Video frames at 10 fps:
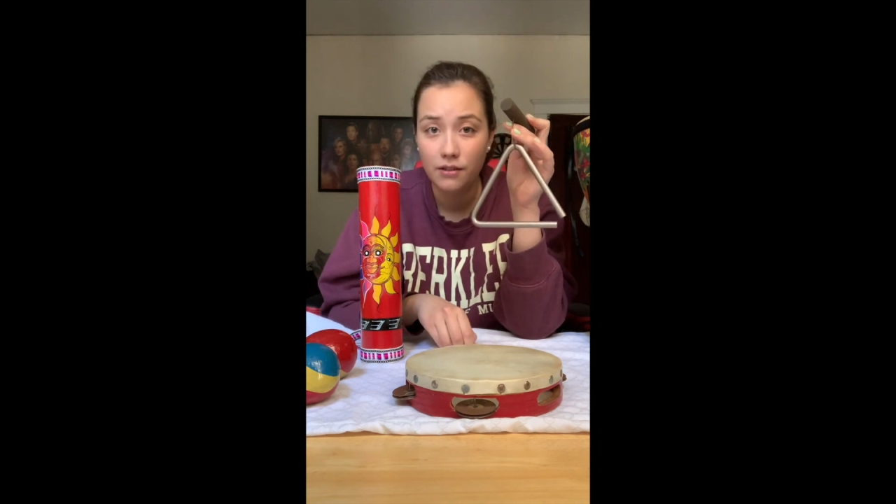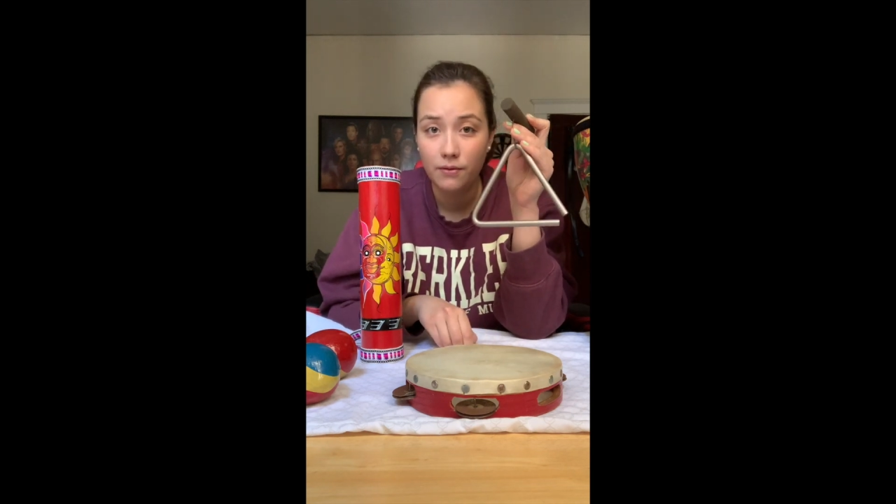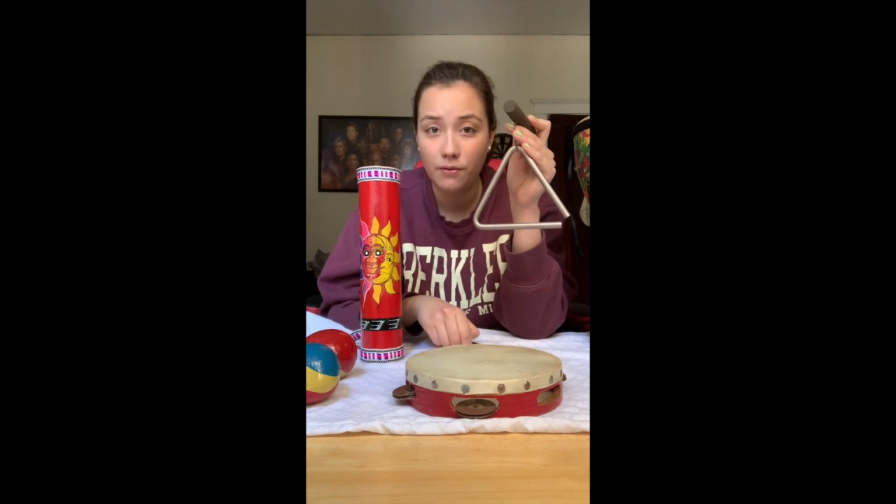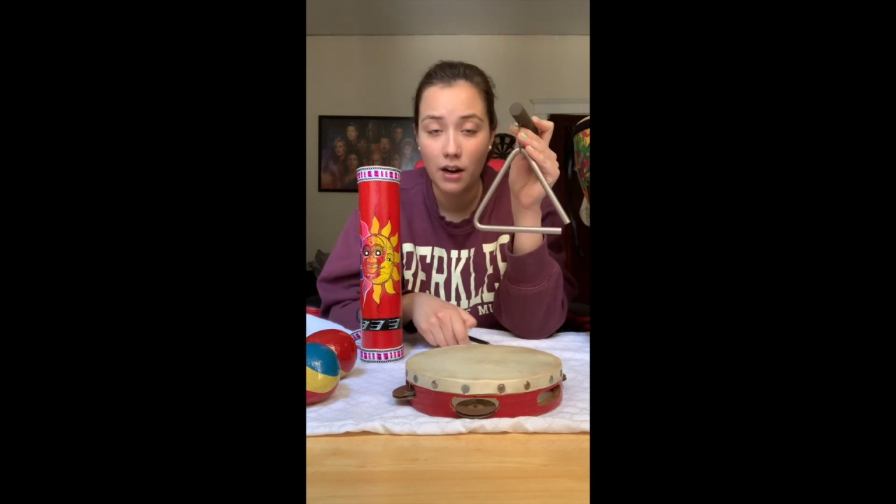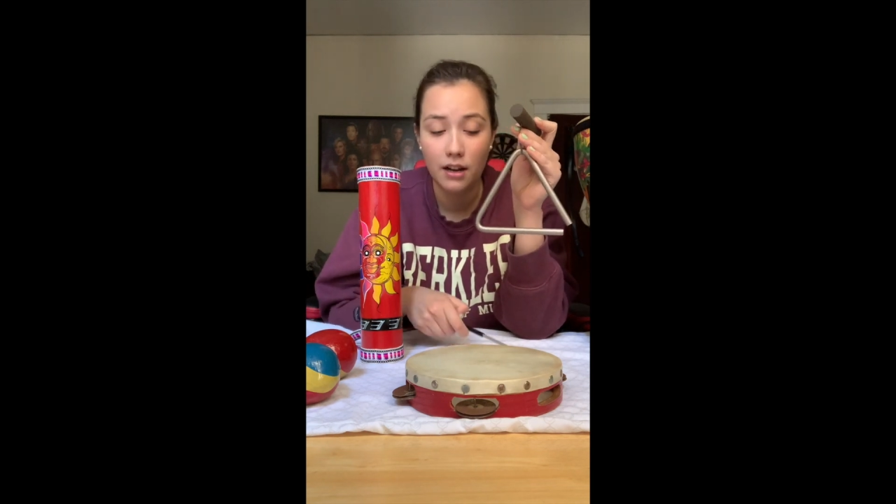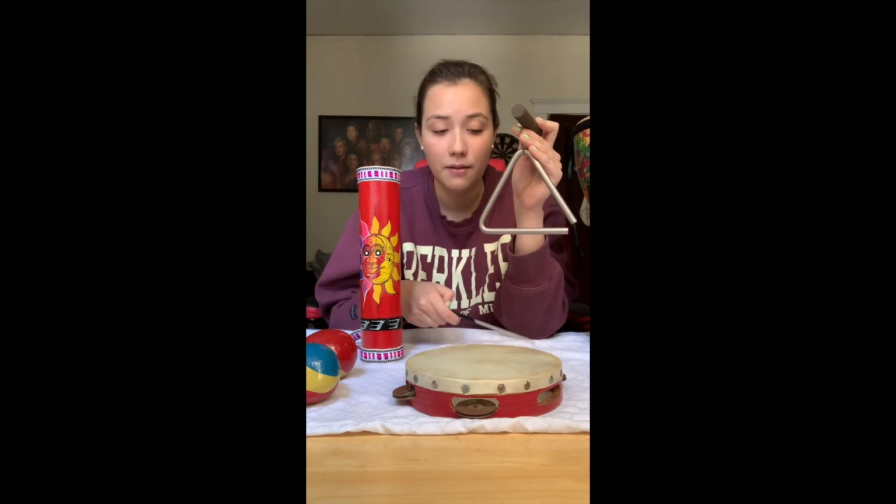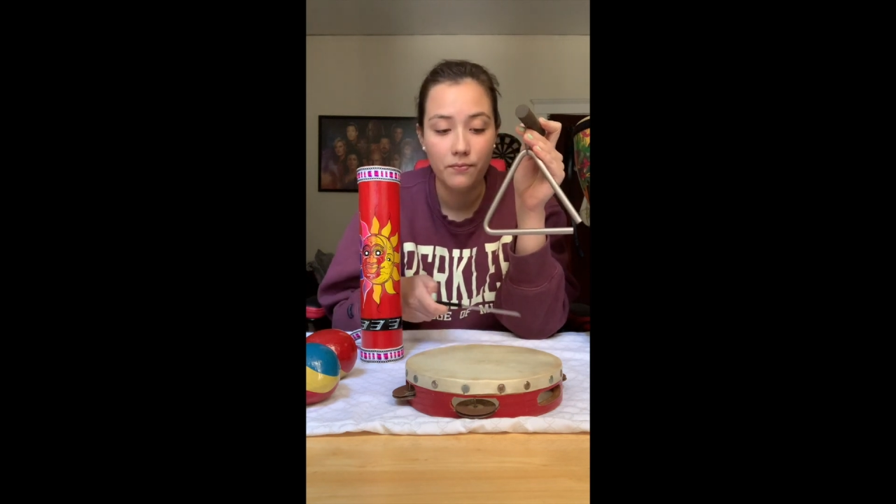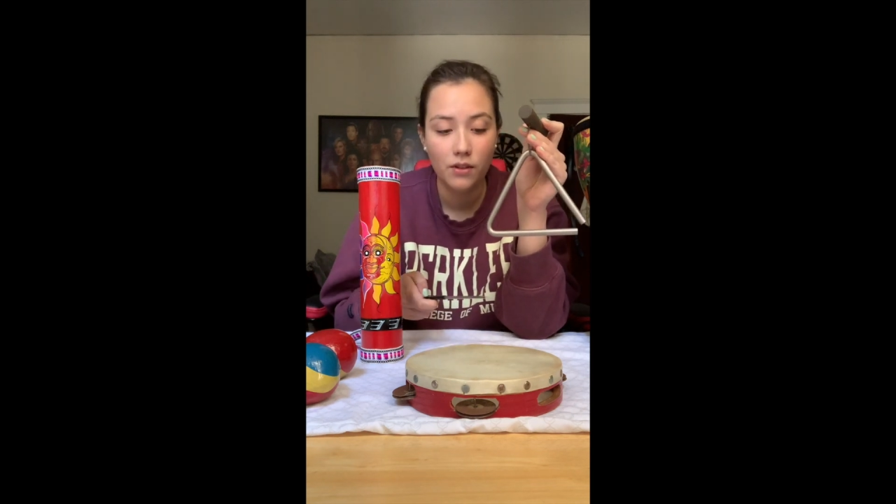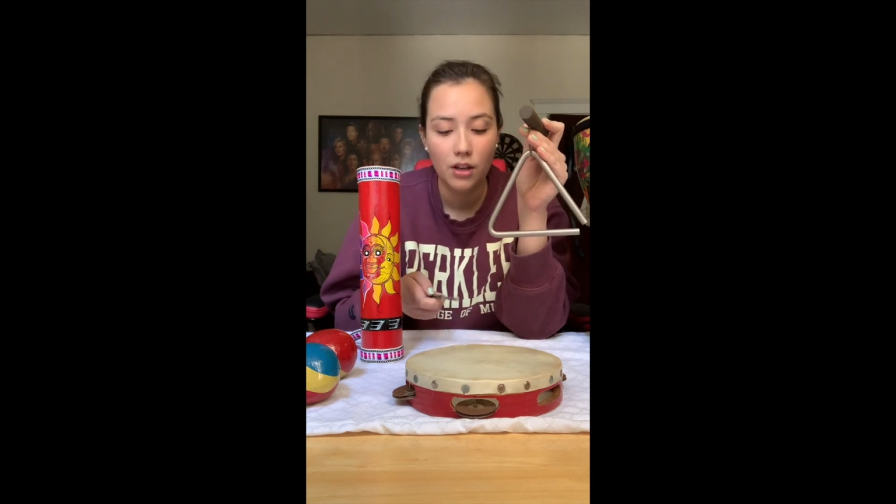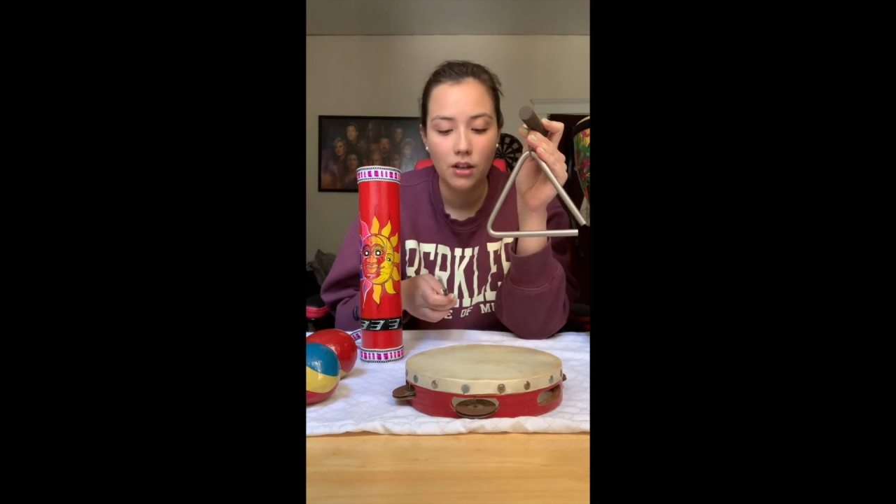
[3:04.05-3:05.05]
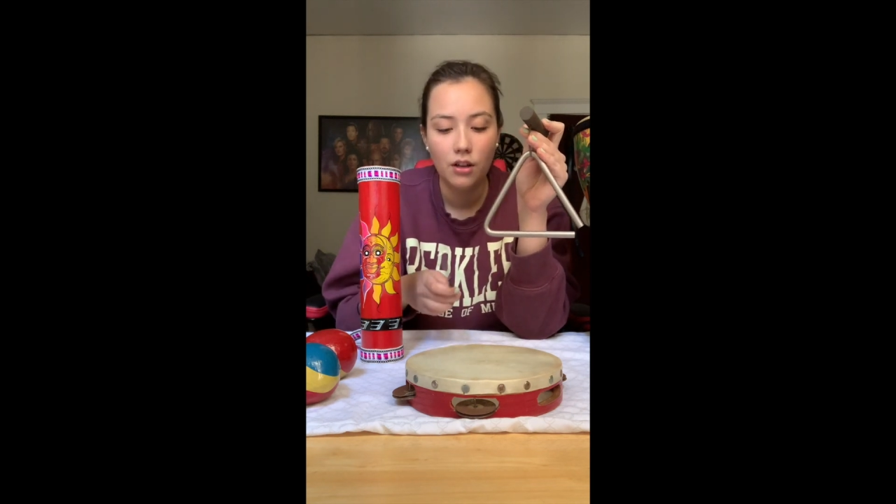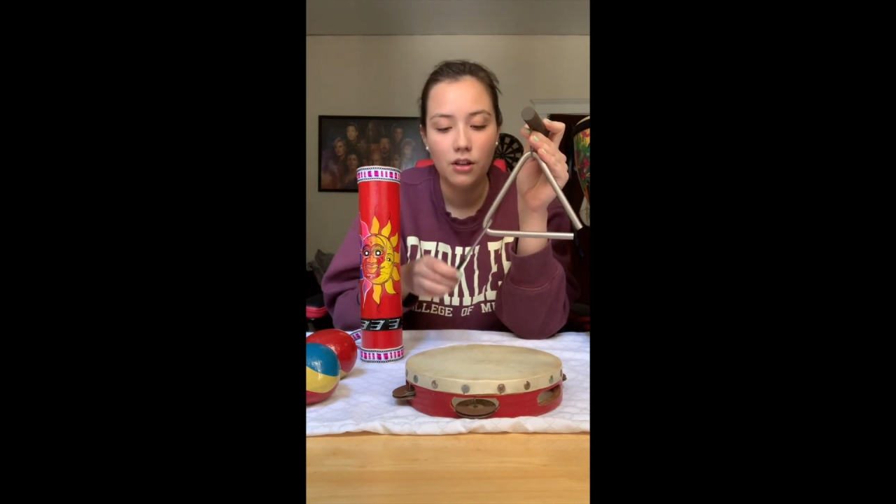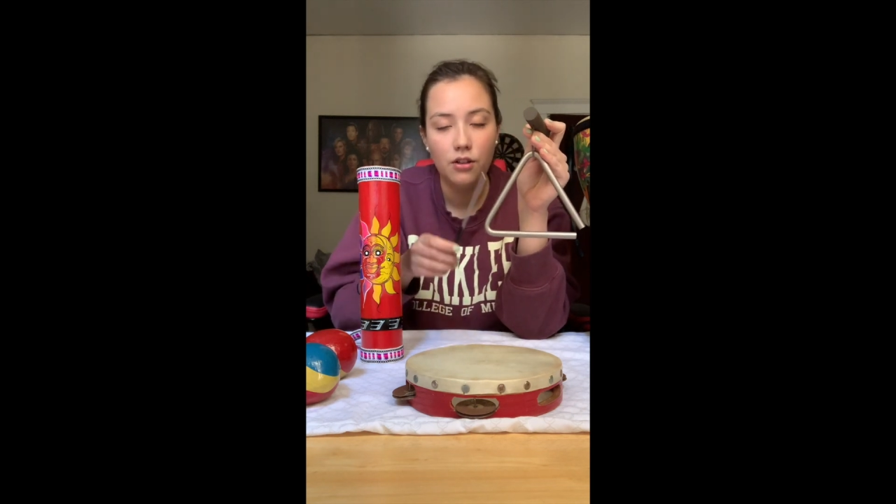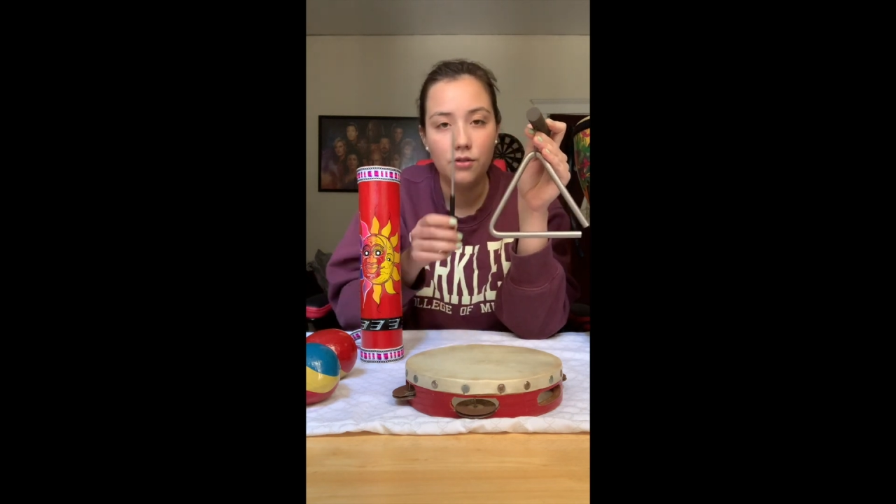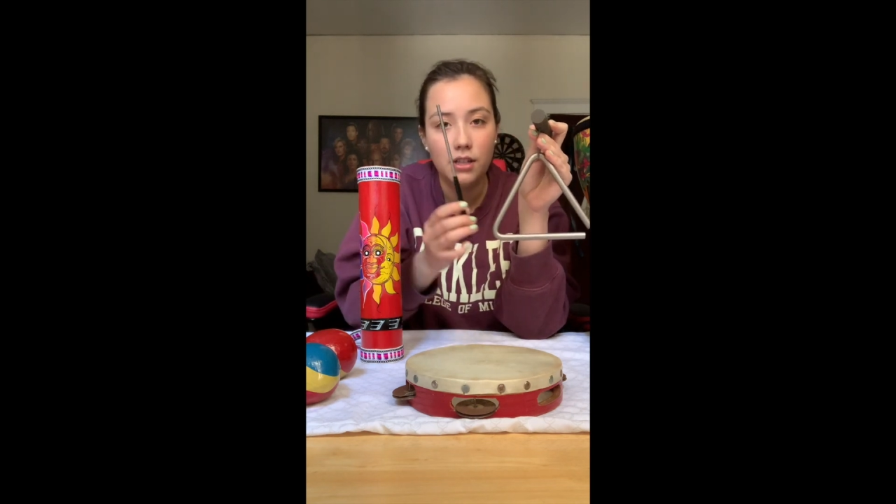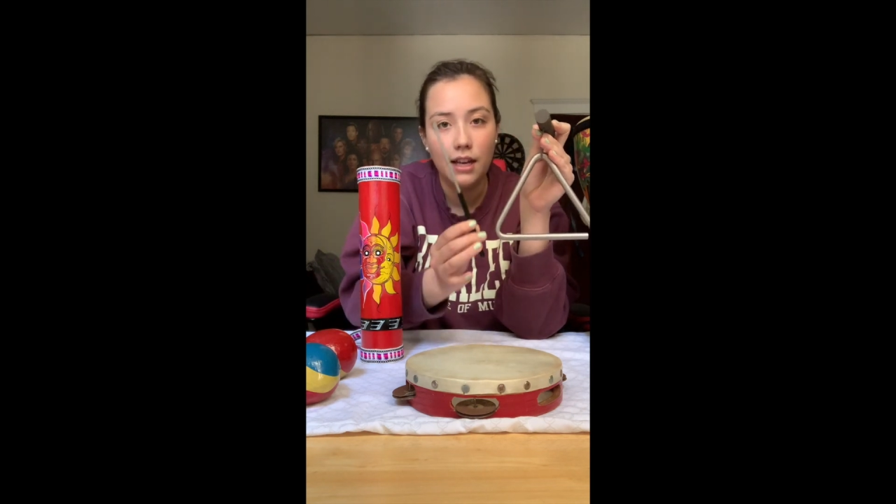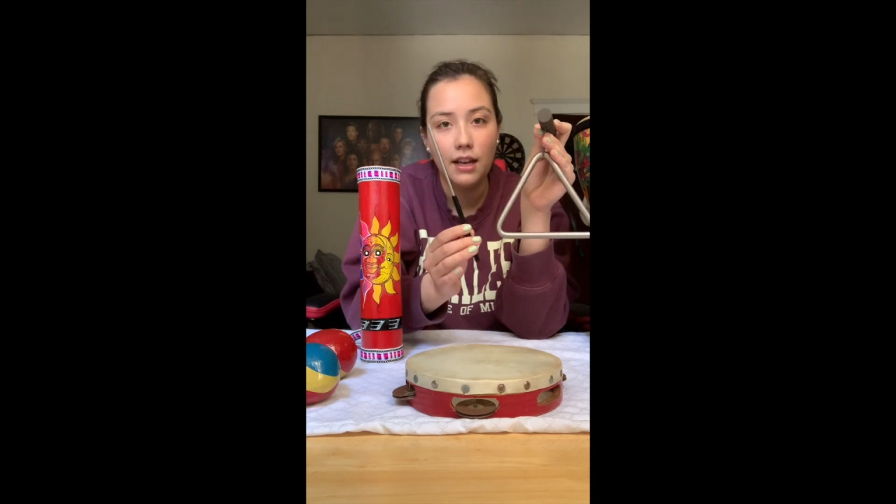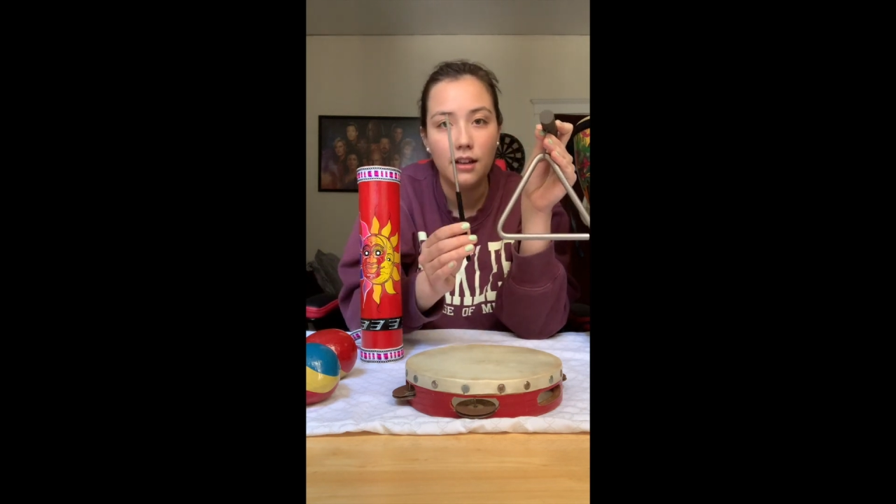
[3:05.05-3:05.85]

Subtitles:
right, you take